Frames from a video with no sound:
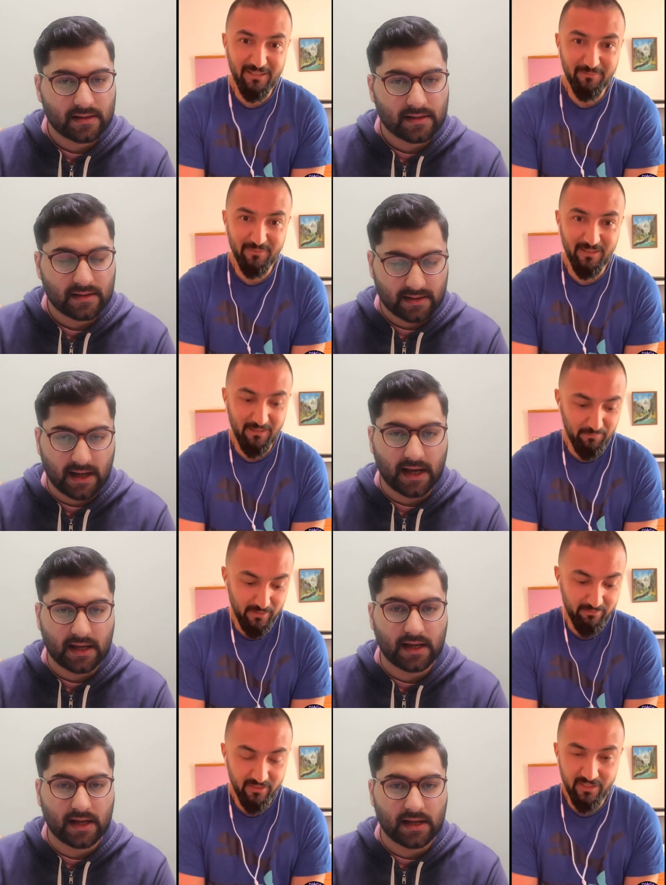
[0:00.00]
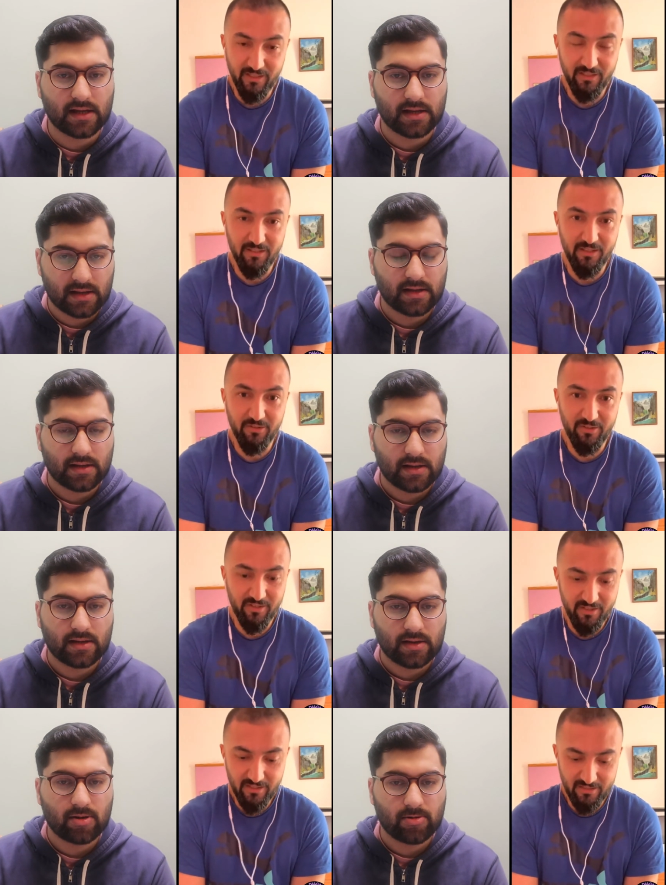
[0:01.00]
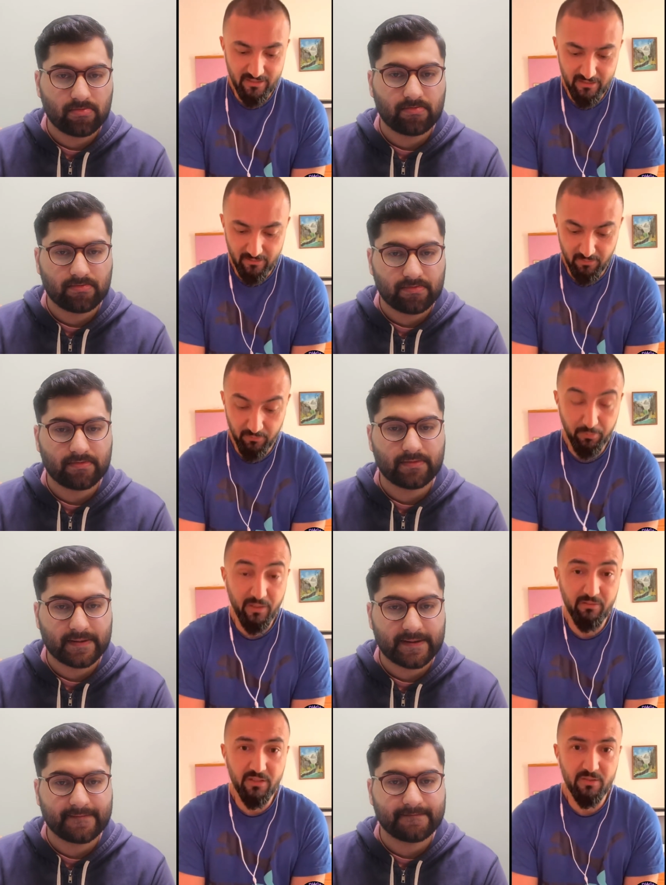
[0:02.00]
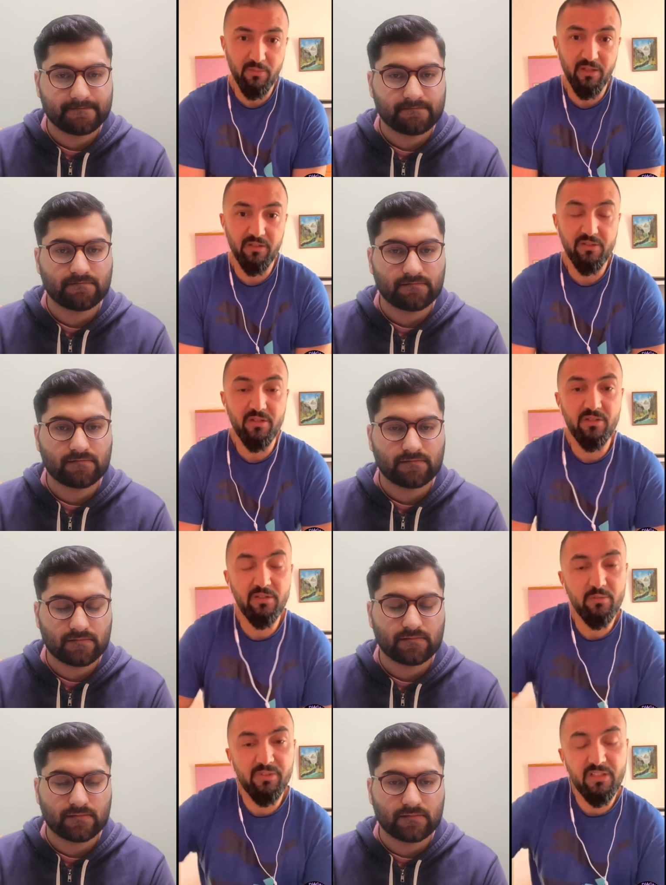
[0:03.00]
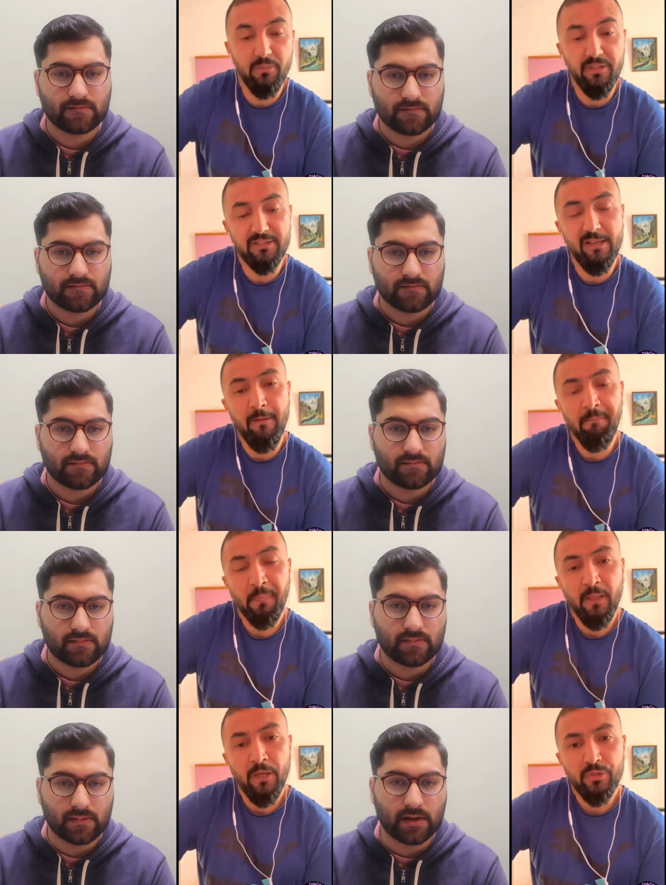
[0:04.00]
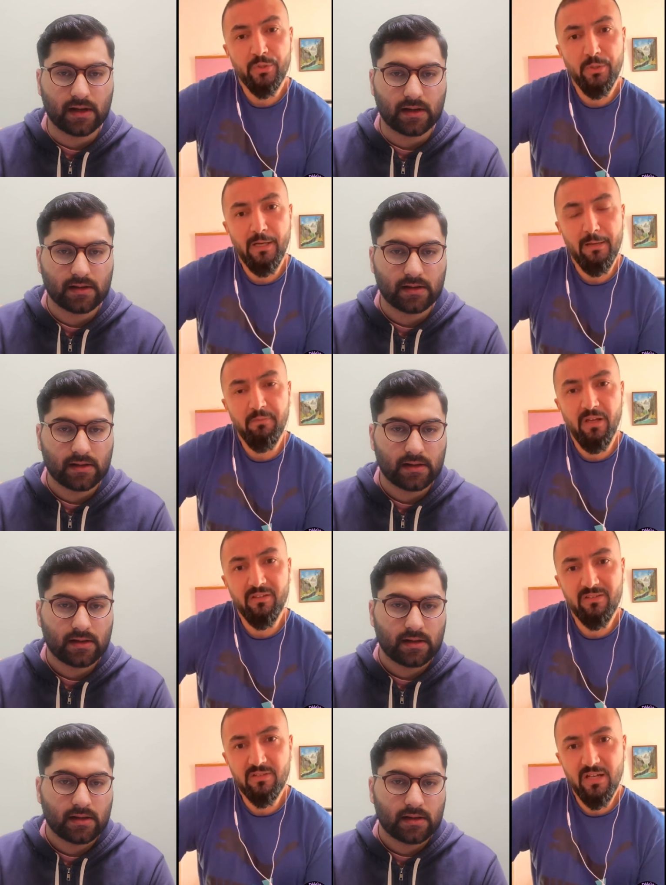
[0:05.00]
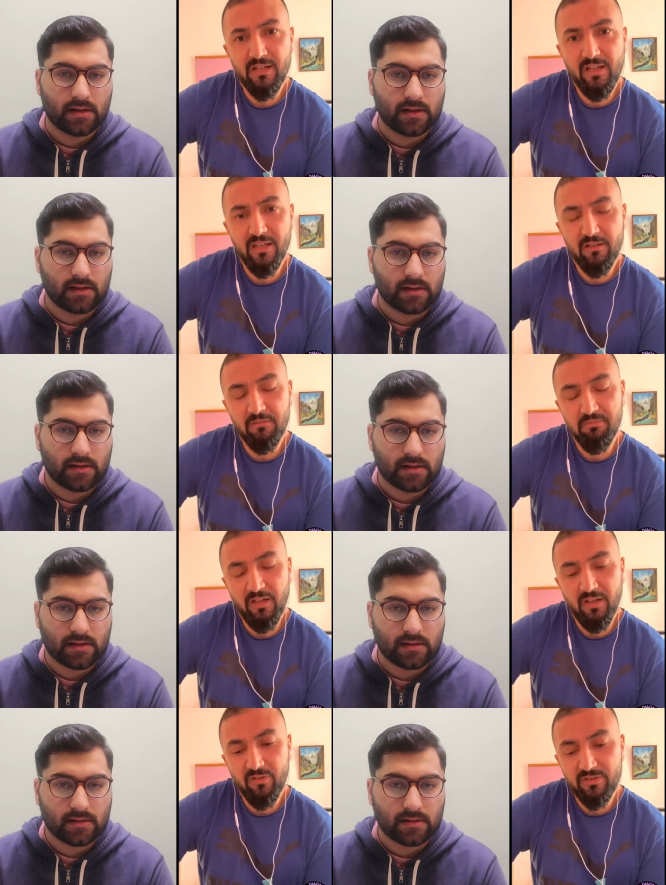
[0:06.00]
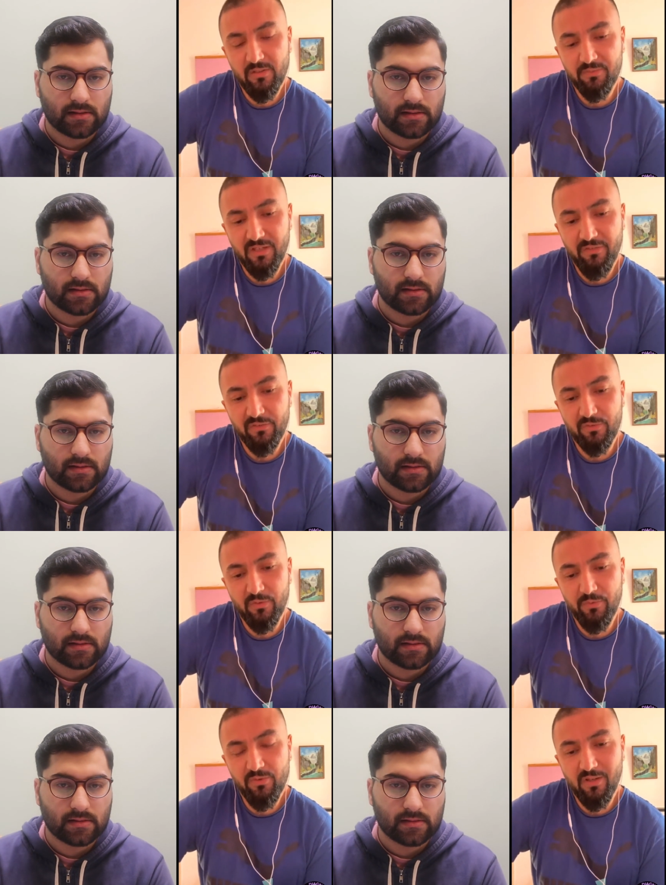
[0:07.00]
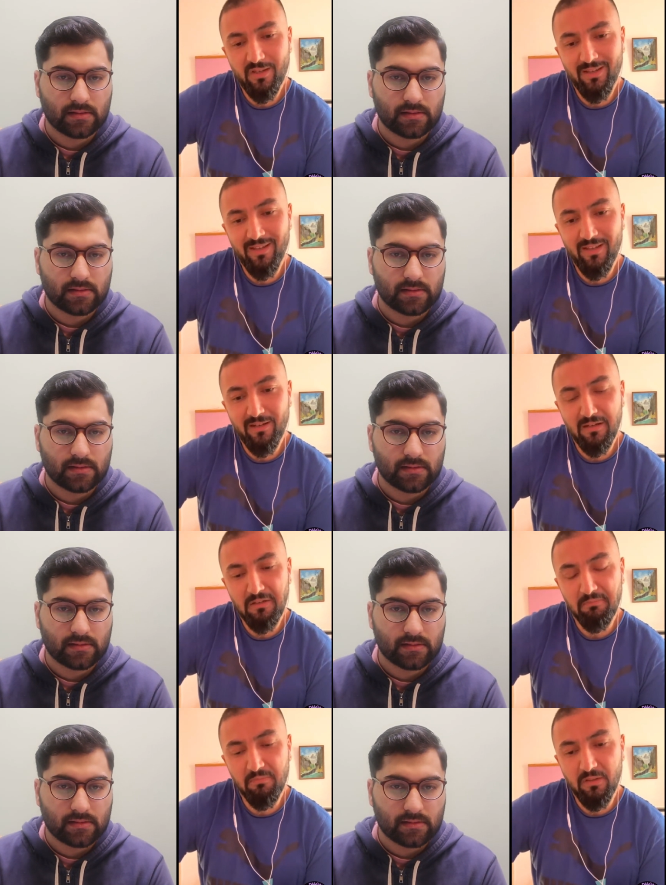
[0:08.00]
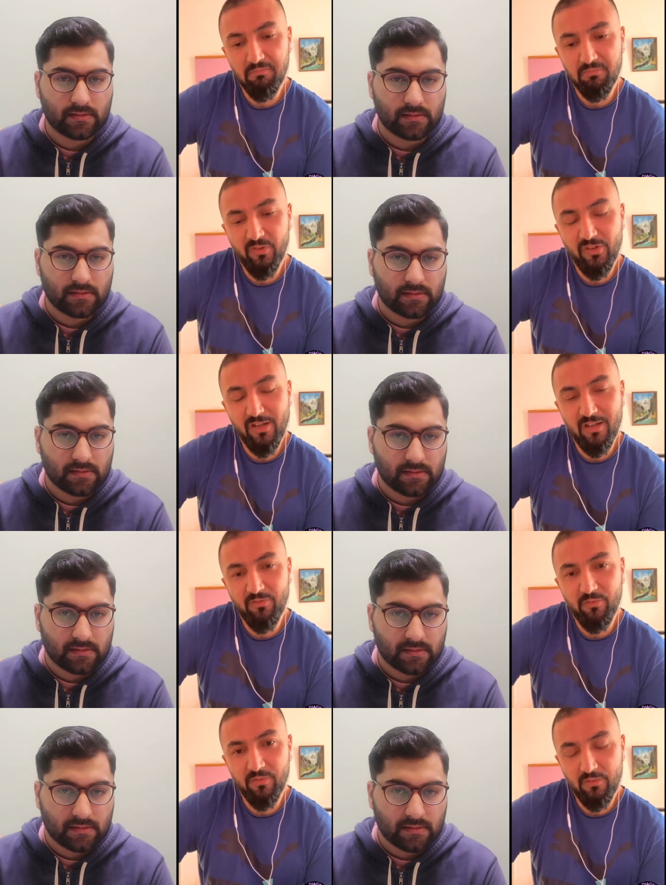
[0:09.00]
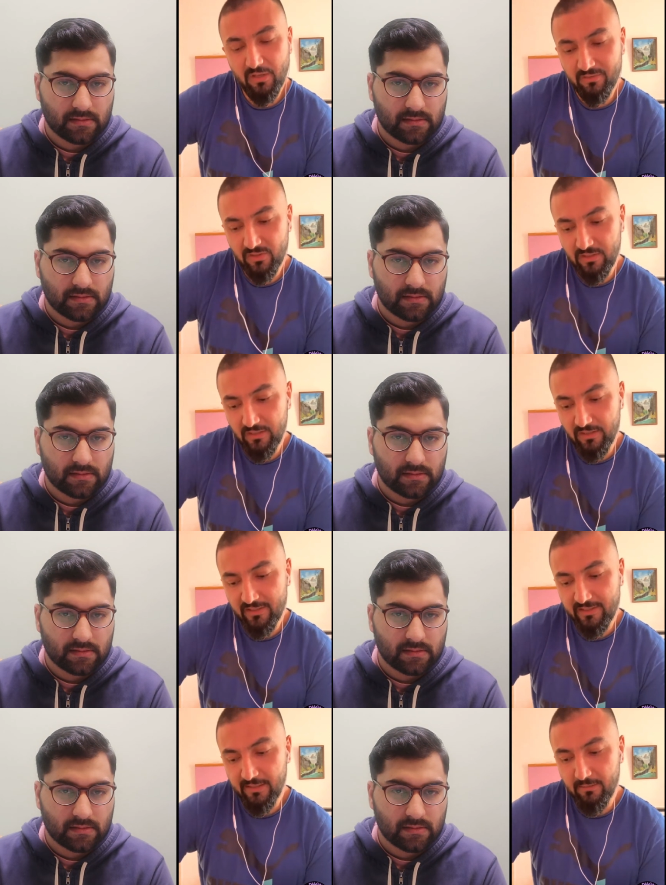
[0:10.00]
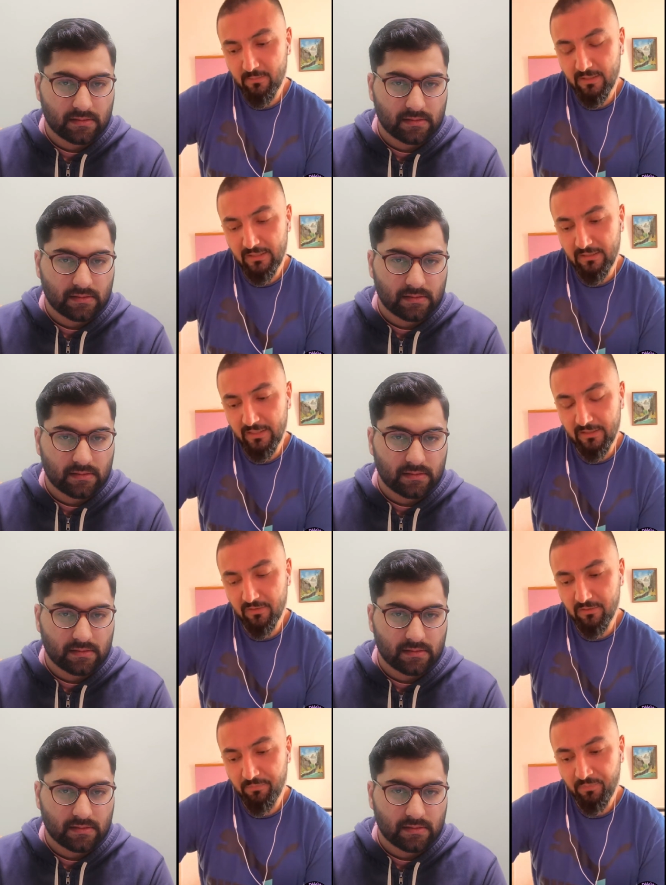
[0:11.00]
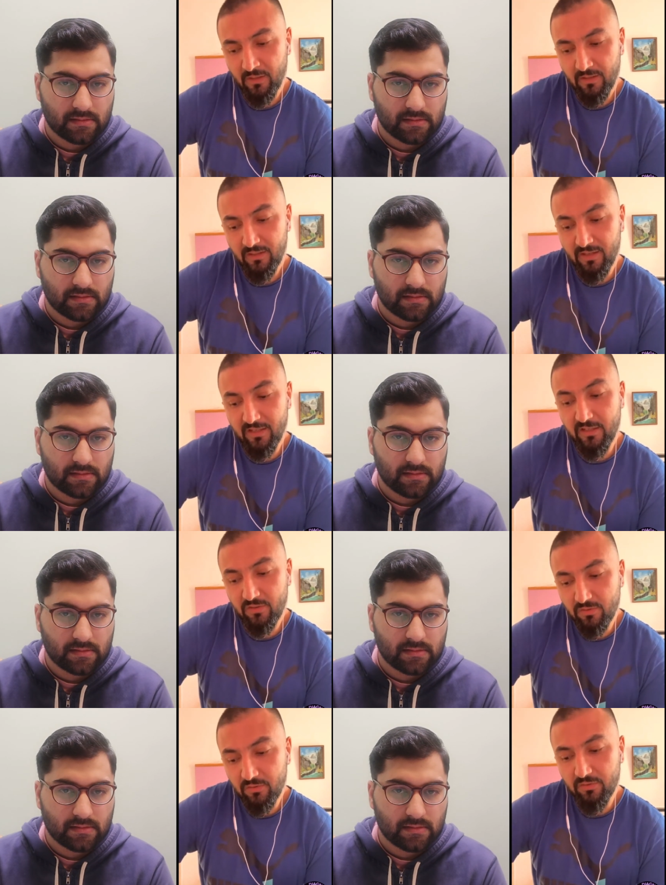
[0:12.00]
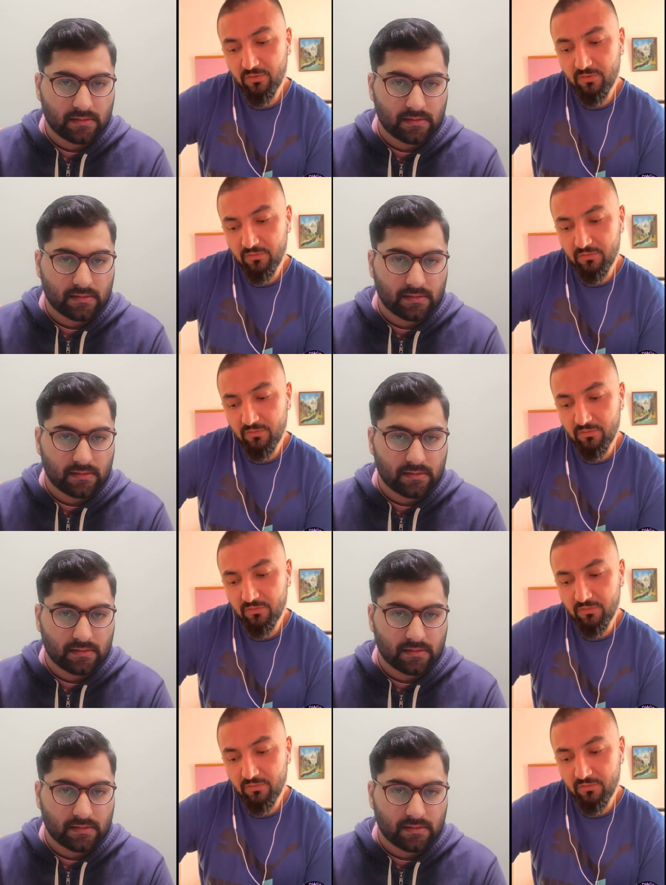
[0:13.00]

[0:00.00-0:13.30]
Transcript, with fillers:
Speaker 1: And uh, yeah, I'm married. I, I got a kids and my parents, my sisters, my siblings. So uh, at the start, like I got some saving from UK, and um, when I I settled in Islamabad, like you know, then I need to